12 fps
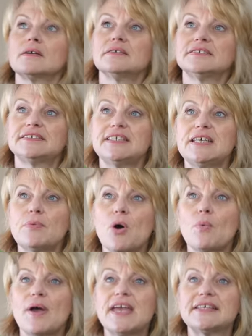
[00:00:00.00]
see
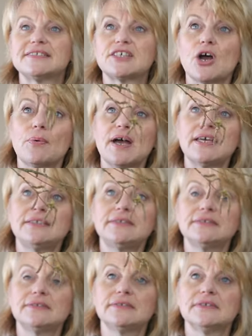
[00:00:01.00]
what way it's going.
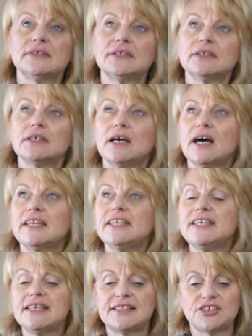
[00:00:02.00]
I
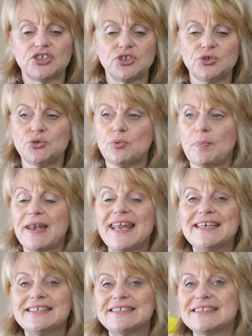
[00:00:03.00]
need to
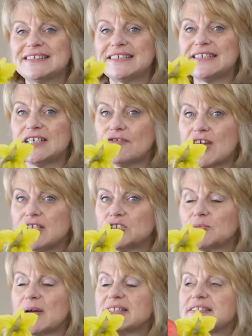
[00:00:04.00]
place it in the
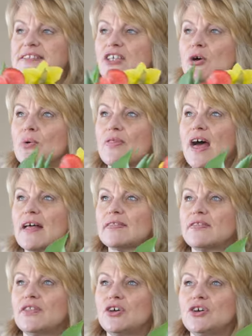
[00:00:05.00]
arrangement so that
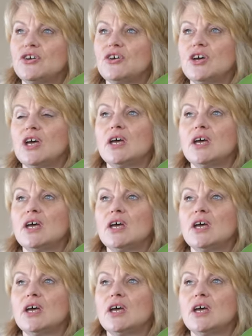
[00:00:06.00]
the